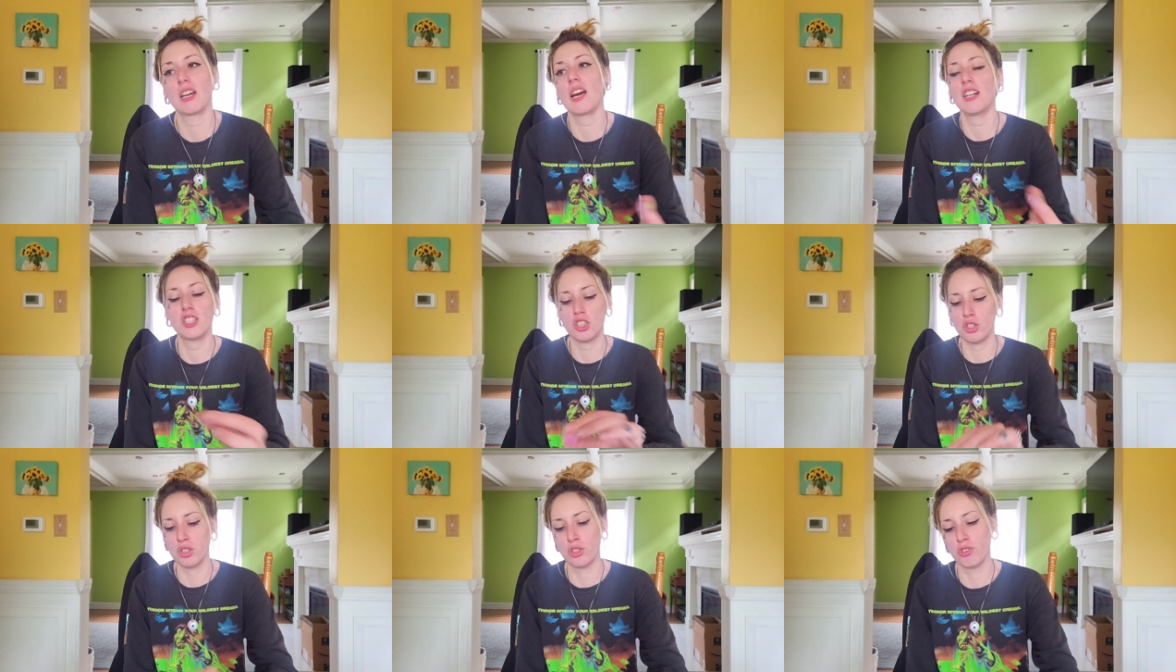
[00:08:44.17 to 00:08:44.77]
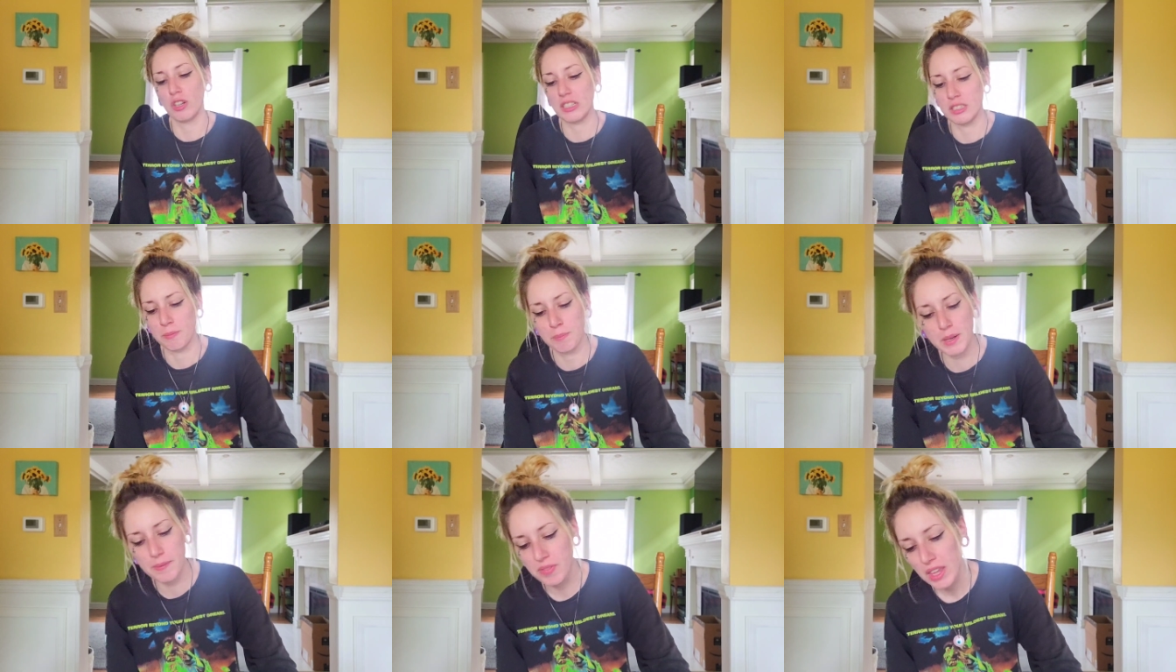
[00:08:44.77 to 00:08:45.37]
like, I just use the resin.
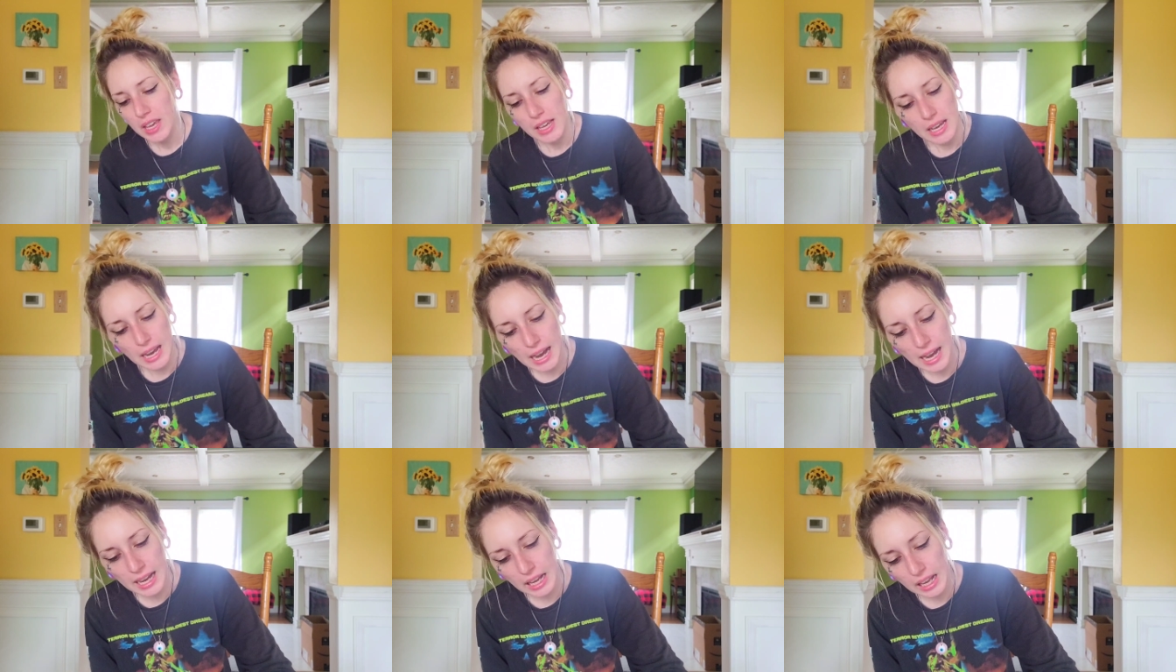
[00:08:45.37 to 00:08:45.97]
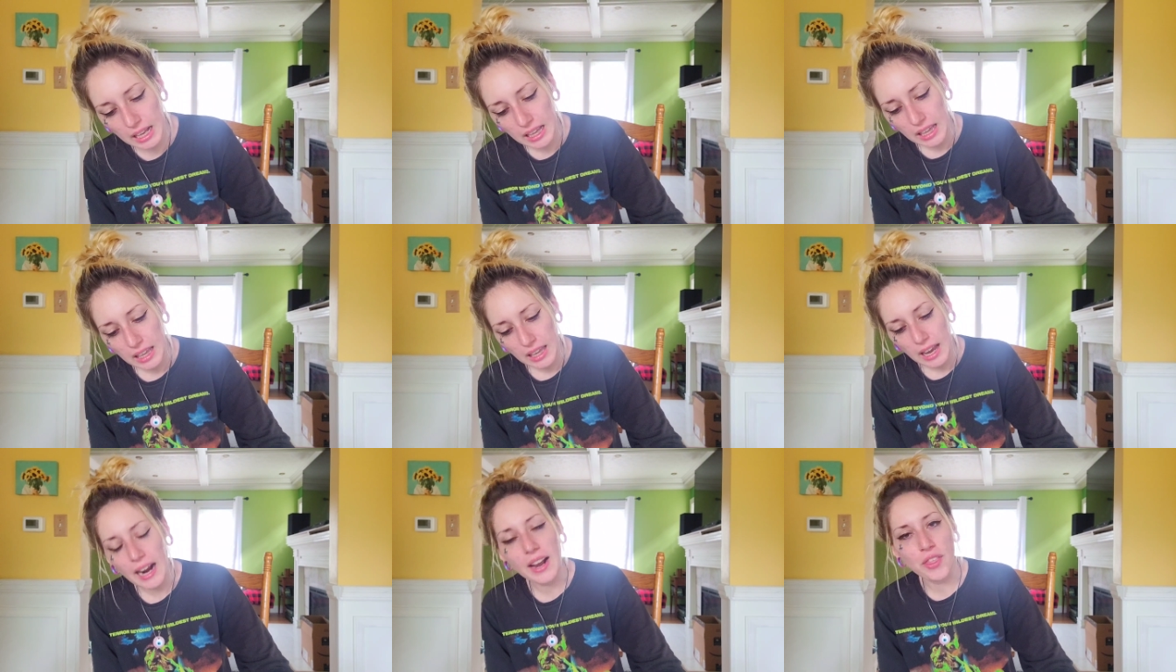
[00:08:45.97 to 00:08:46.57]
But uh,
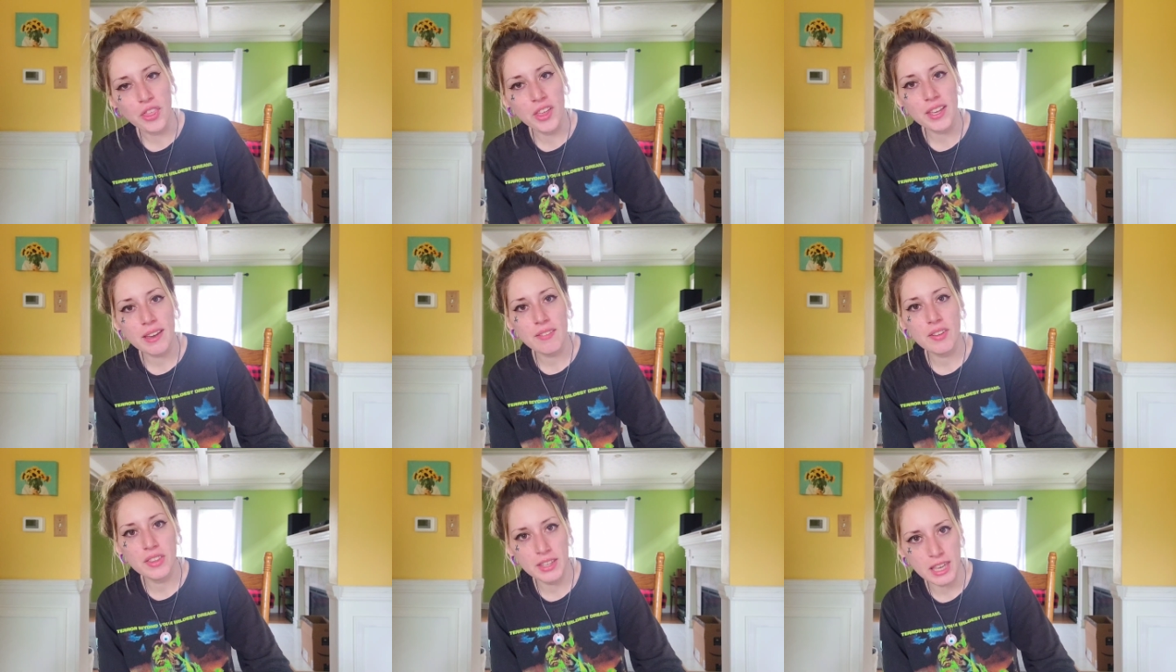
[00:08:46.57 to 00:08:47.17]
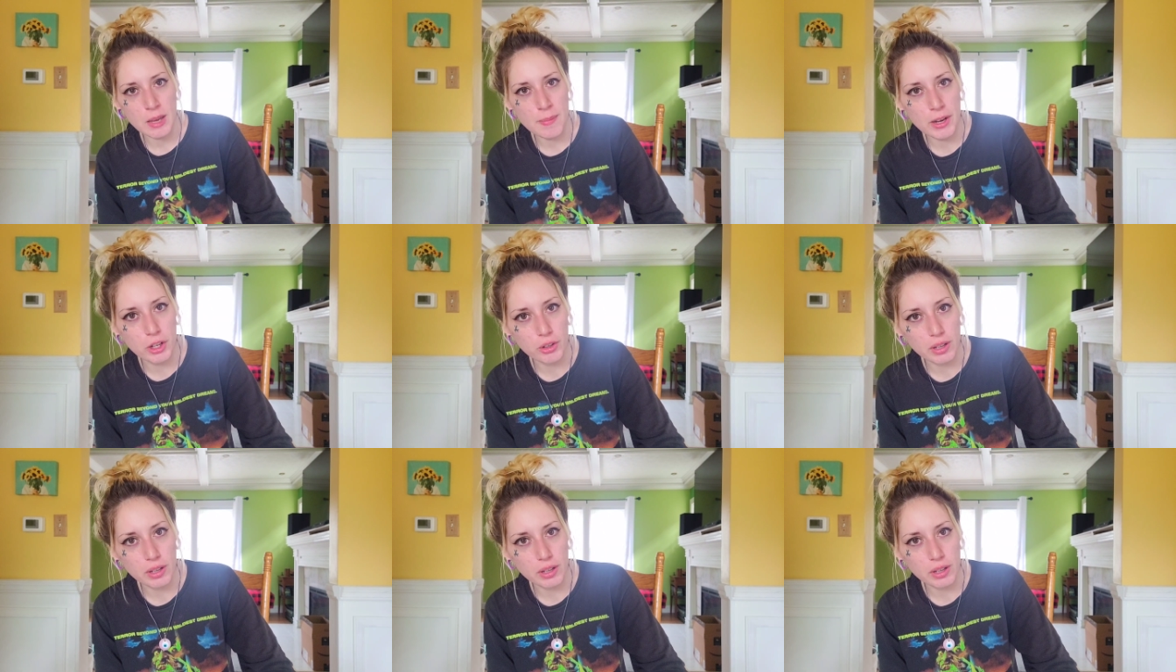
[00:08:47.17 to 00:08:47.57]
I think everything came out